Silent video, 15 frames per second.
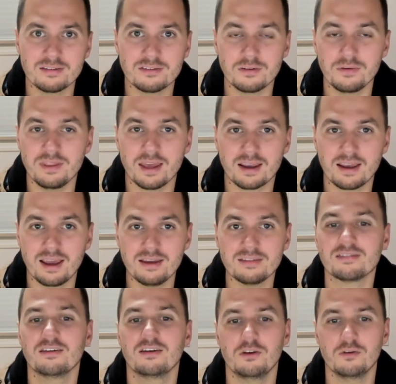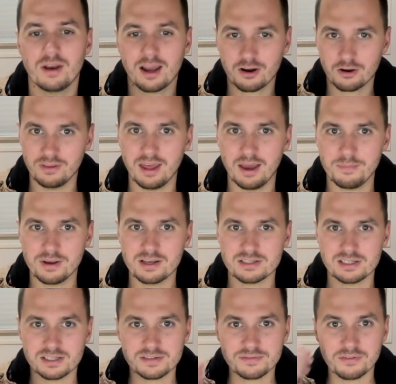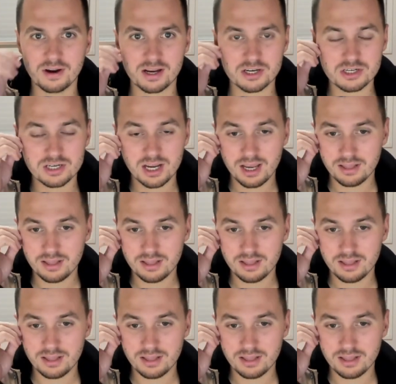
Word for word: So, in that case, you would hack on that because it's fresh.